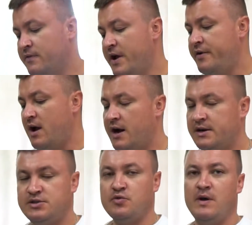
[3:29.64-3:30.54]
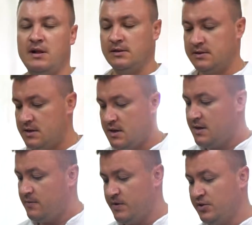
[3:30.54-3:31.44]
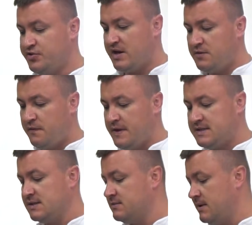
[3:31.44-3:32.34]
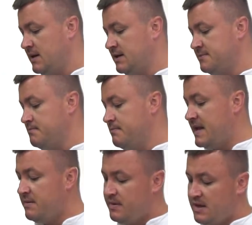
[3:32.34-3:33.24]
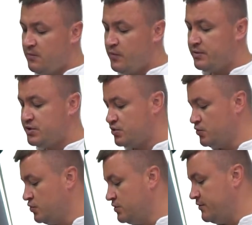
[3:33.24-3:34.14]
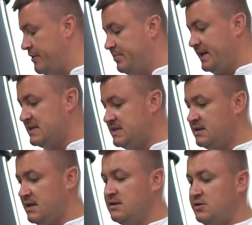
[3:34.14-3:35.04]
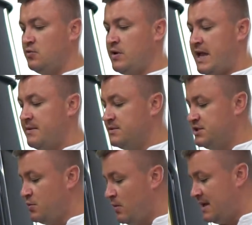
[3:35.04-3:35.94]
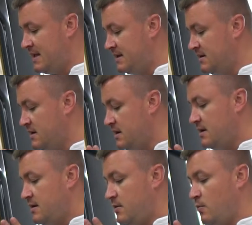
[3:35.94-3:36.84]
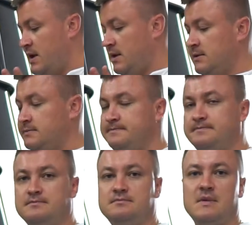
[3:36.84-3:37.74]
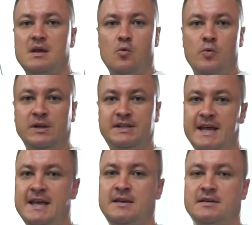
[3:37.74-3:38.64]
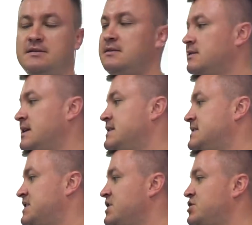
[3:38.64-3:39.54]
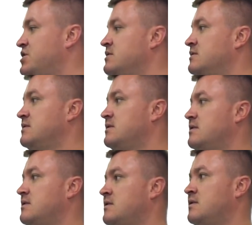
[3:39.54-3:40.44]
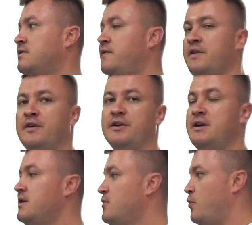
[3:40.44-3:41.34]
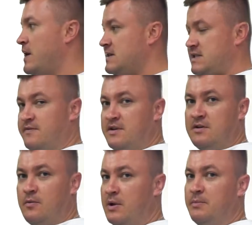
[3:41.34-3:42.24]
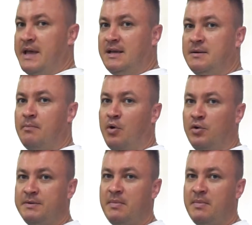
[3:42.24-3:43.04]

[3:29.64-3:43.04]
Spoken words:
very hard to weld. We'll try to fix it, but maybe we should replace it into MG1. Well, we'll take the decision further. First, we will make the bolt